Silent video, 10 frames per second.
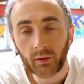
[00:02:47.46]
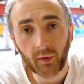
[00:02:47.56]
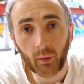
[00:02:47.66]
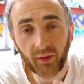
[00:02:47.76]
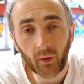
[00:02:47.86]

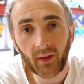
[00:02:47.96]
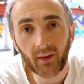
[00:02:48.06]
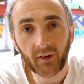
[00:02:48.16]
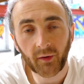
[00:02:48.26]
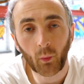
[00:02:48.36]
So we're doing
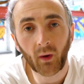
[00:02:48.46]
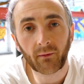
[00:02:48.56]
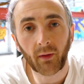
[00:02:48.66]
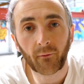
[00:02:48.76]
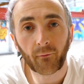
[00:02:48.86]
this
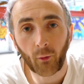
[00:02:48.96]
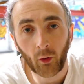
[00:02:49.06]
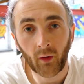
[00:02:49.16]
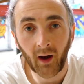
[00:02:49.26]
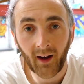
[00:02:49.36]
with the
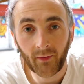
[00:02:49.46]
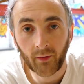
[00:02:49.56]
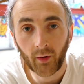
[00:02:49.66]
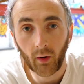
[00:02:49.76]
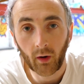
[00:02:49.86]
front
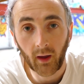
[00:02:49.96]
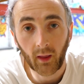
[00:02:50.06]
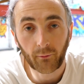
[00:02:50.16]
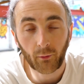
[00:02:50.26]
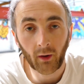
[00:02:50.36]
hand, okay?
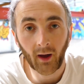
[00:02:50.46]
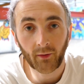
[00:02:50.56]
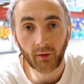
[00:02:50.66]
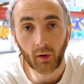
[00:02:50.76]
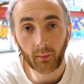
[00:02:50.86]
The front
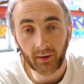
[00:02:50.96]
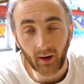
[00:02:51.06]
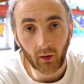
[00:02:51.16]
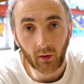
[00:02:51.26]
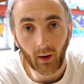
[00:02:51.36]
hand is coming
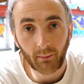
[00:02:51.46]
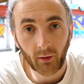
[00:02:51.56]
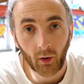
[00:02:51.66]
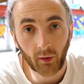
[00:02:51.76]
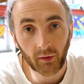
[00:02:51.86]
down to grab the
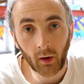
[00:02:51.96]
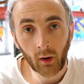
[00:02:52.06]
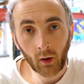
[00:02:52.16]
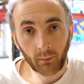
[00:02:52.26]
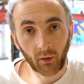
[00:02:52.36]
nose,
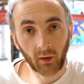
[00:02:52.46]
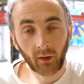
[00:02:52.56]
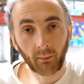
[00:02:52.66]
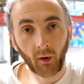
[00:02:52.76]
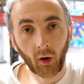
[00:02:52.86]

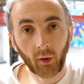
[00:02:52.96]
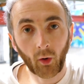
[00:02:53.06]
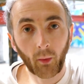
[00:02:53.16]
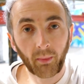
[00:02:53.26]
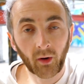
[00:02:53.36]
pulling the board
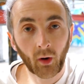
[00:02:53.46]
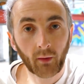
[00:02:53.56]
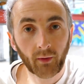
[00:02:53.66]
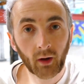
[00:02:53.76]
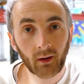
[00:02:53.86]
up and
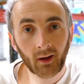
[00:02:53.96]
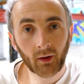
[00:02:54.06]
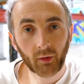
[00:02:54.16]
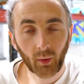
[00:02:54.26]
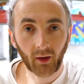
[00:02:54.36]
over
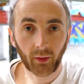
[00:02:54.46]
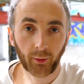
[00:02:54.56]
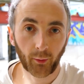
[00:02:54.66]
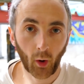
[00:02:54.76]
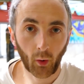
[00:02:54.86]
so we can
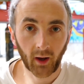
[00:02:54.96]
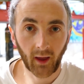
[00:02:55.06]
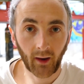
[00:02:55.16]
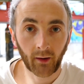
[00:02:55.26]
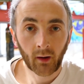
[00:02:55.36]
throw
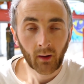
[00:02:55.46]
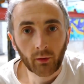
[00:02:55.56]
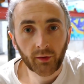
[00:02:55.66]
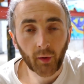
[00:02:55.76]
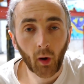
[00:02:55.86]
again.
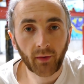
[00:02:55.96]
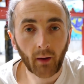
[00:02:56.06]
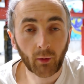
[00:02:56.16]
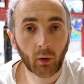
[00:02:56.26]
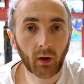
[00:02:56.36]
So if you
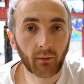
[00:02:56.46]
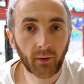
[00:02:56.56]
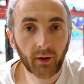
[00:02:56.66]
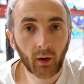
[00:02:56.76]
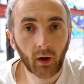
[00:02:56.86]
have a look at the
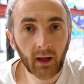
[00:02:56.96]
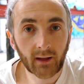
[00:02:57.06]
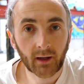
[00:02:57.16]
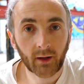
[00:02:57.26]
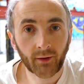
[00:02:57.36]
video here,
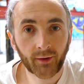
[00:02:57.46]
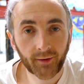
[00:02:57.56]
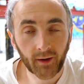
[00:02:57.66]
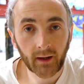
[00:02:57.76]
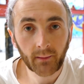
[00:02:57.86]
you can
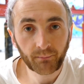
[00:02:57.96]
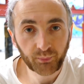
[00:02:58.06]
see